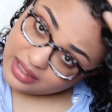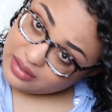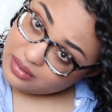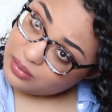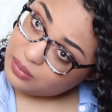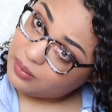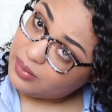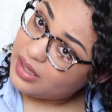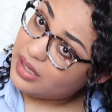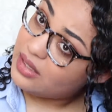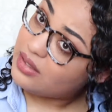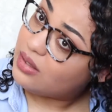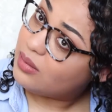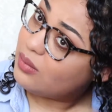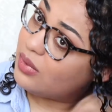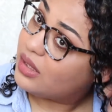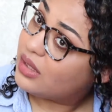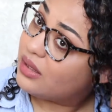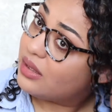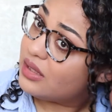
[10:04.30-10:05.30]
kind of wet, so
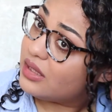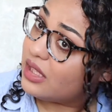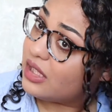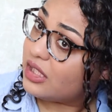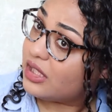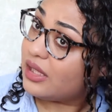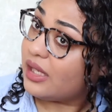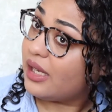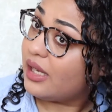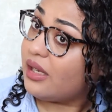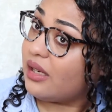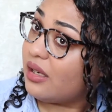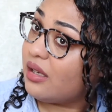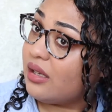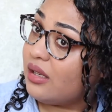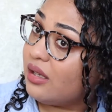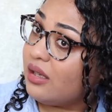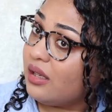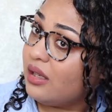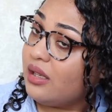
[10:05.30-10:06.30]
I'm not going to touch that.
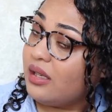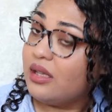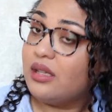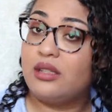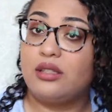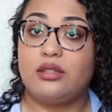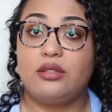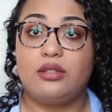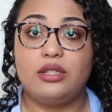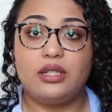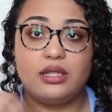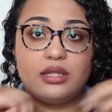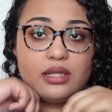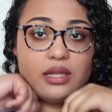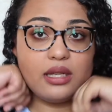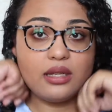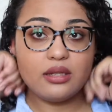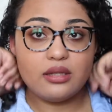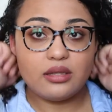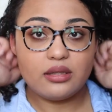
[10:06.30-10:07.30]
So just
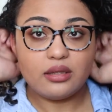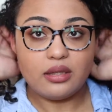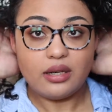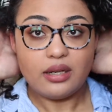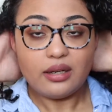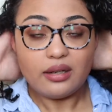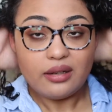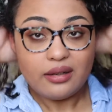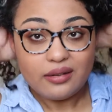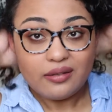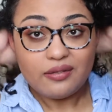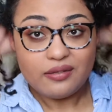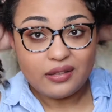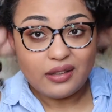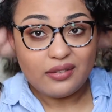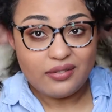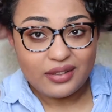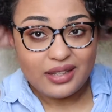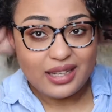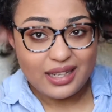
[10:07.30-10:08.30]
kind of start
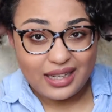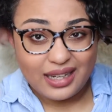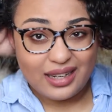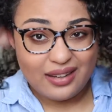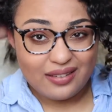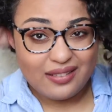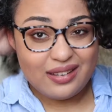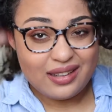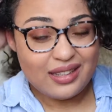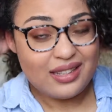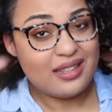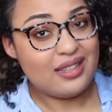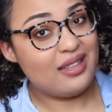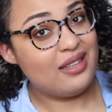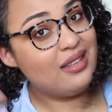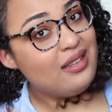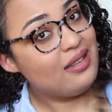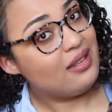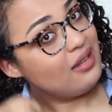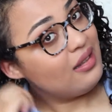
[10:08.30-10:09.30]
fluffing it out,
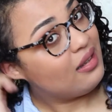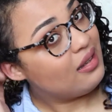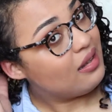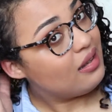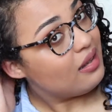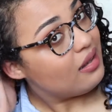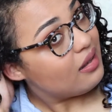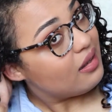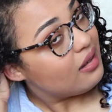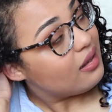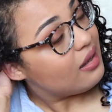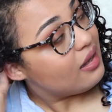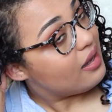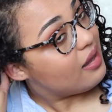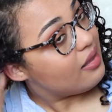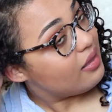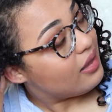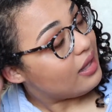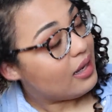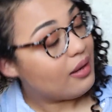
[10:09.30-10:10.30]

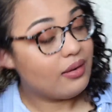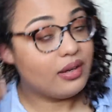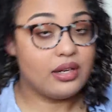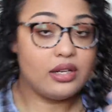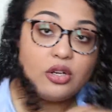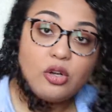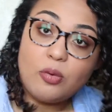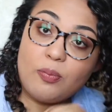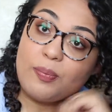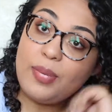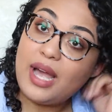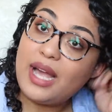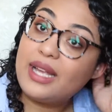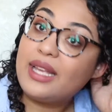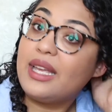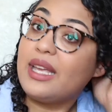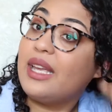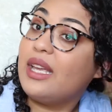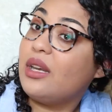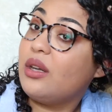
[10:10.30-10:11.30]
and then I'm going to go
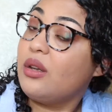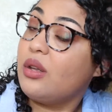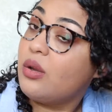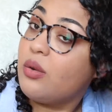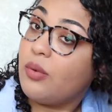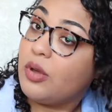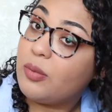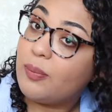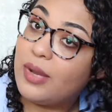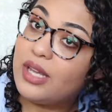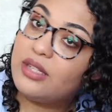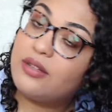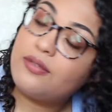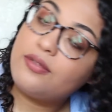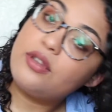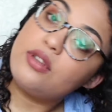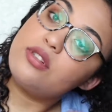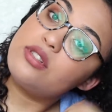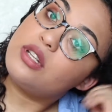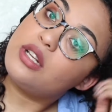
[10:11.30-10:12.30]
back in with my
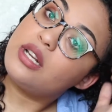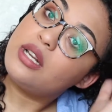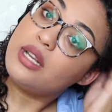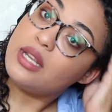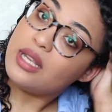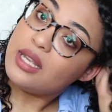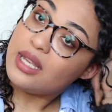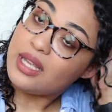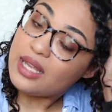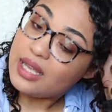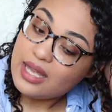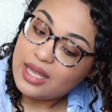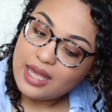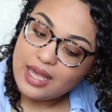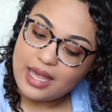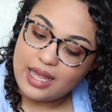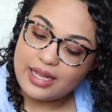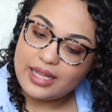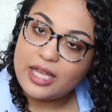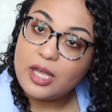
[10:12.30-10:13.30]
diffuser
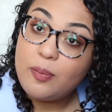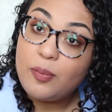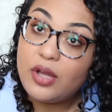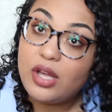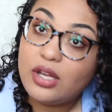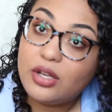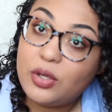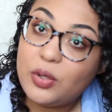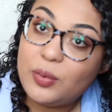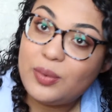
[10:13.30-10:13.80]
and keep on